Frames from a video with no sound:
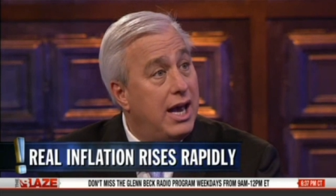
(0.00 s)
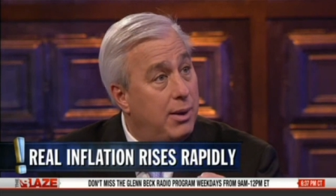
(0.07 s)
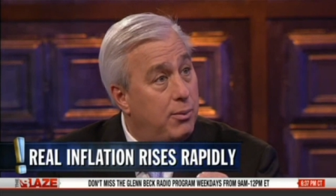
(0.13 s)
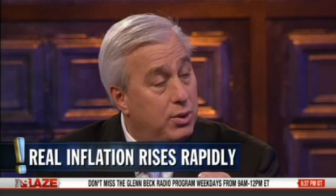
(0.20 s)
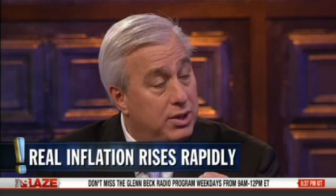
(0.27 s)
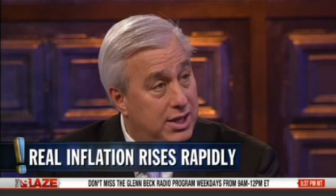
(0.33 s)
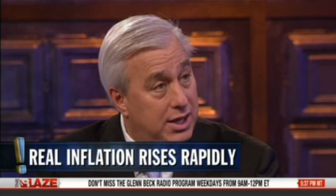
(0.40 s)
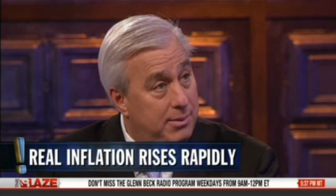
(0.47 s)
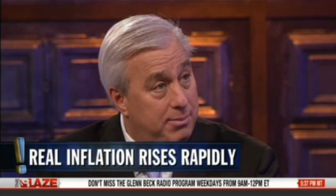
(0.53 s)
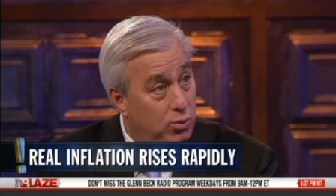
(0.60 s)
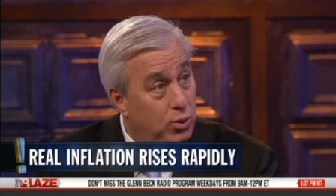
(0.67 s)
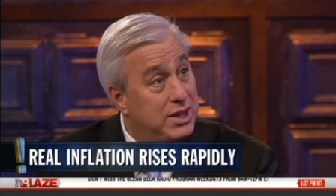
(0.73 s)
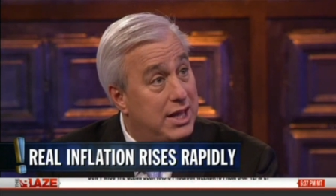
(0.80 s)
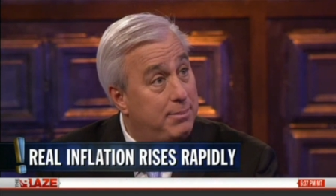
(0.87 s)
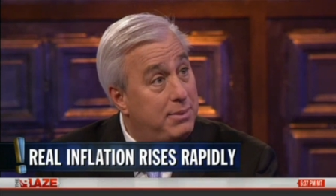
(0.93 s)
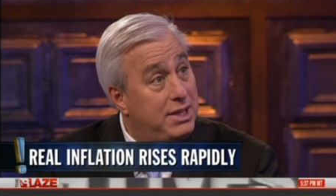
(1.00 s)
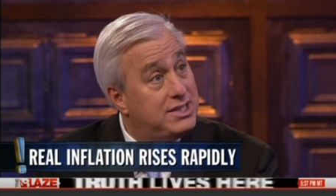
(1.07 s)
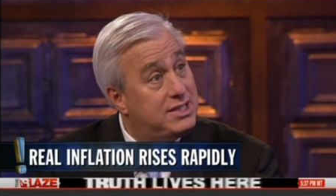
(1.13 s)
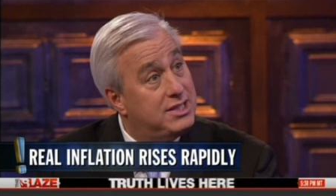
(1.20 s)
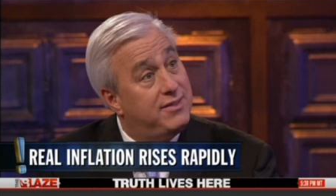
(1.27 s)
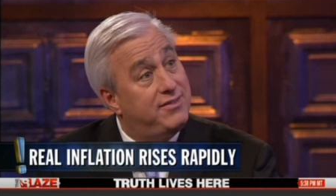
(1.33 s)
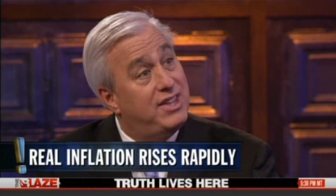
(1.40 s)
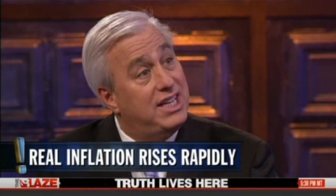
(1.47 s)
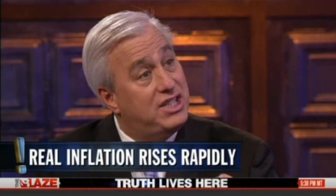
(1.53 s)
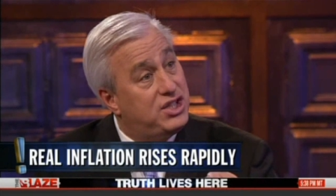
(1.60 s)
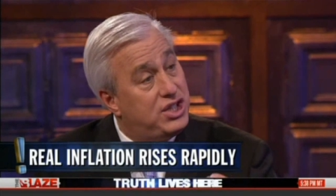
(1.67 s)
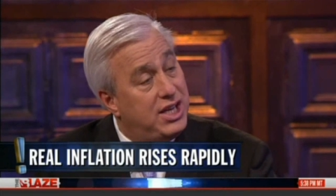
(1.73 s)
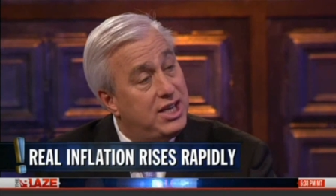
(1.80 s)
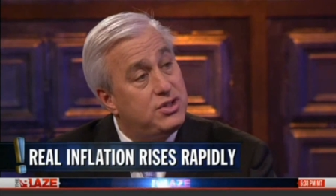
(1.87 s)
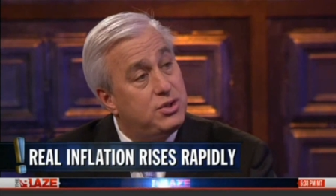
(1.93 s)
And what that, what that means is if they
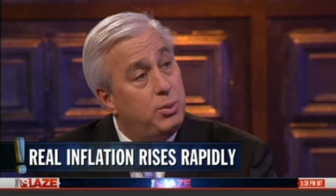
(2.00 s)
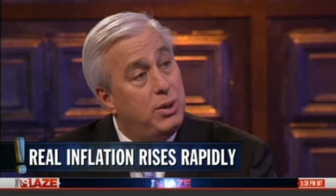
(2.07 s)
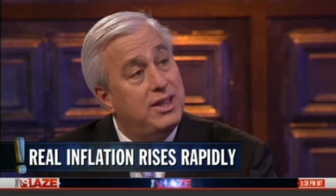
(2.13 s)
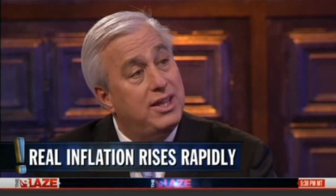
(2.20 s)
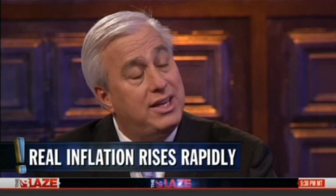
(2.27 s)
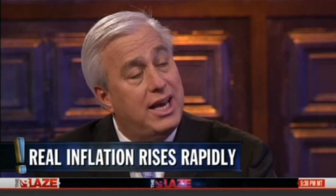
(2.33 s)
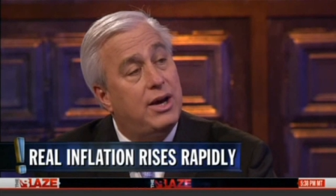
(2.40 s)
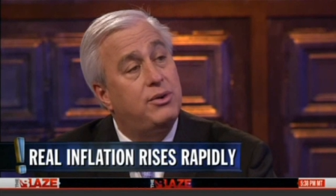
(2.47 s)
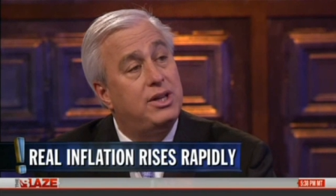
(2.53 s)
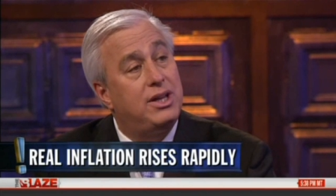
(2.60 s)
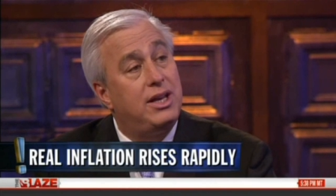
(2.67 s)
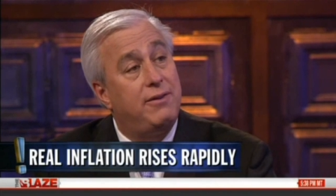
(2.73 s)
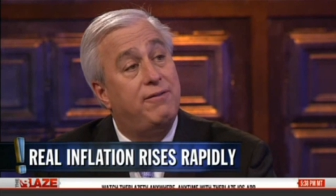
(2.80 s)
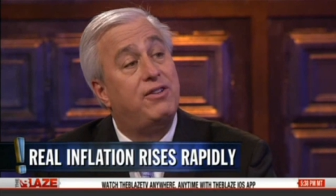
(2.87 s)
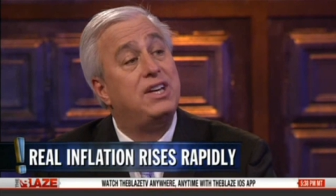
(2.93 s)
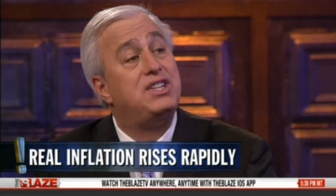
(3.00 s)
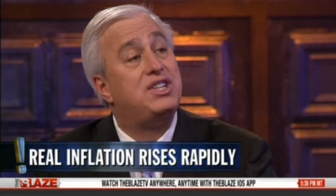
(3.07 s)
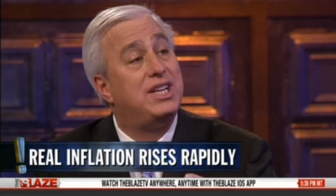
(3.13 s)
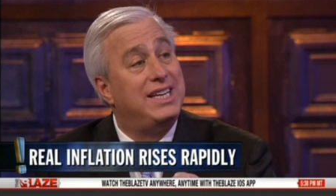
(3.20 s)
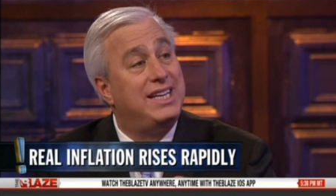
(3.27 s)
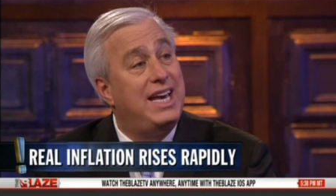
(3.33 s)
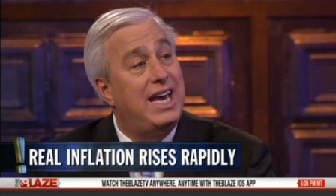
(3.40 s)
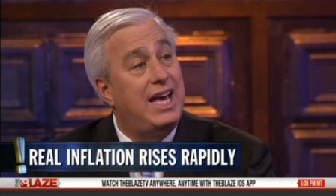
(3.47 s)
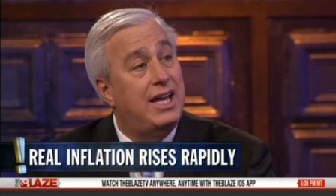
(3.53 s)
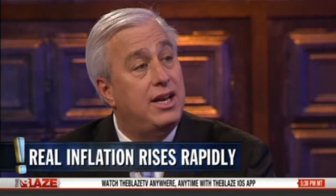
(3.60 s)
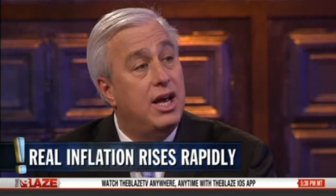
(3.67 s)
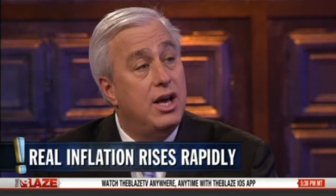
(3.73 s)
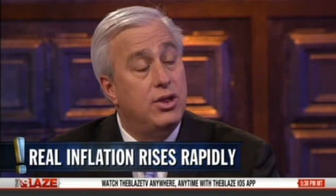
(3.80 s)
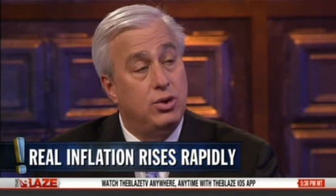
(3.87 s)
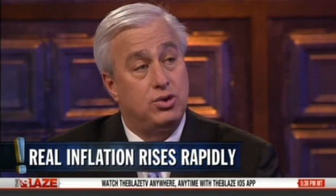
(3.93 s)
change the way they calculate inflation
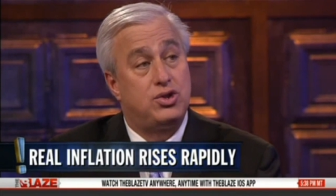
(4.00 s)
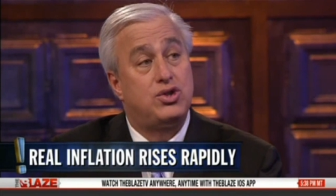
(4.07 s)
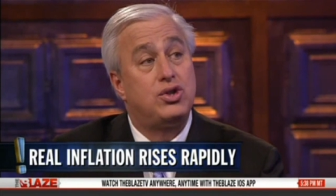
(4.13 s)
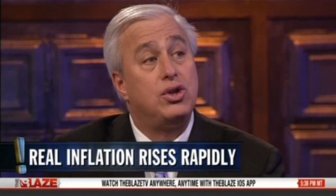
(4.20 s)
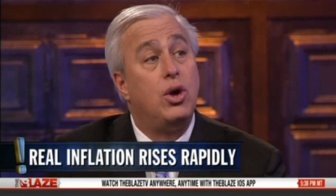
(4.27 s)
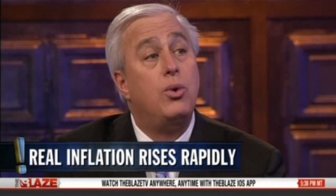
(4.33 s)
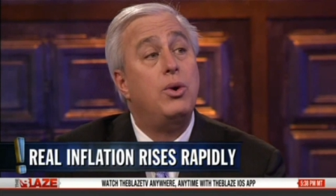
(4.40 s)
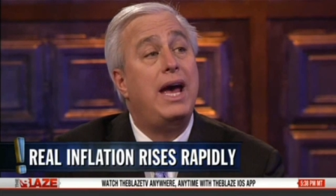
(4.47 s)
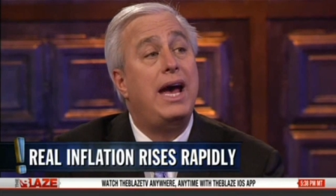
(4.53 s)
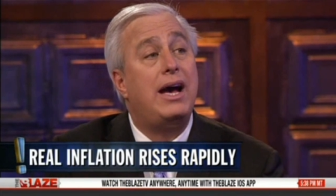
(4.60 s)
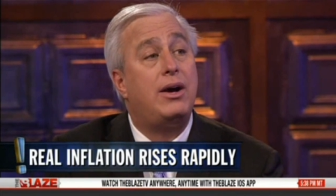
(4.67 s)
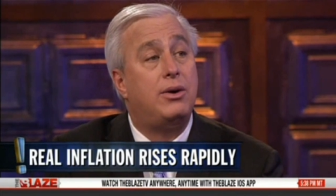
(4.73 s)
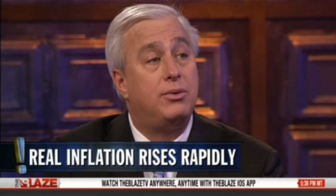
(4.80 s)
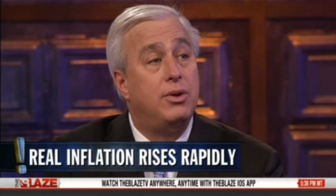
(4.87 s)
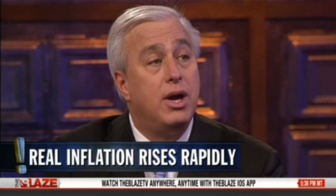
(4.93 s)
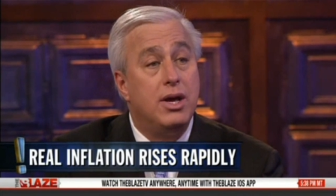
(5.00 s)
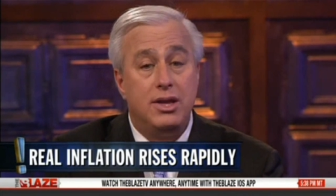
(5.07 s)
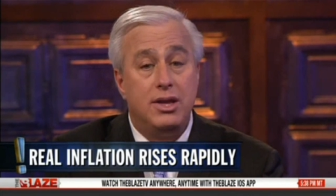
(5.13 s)
again, they'll slow down